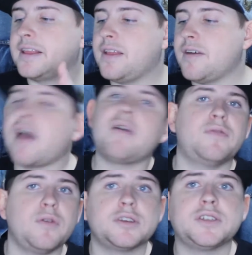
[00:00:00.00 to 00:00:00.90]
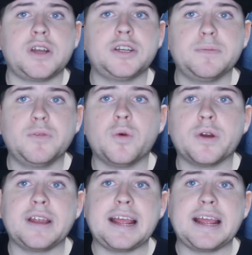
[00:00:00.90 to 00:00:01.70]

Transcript: love how it focuses on Jim Gordon.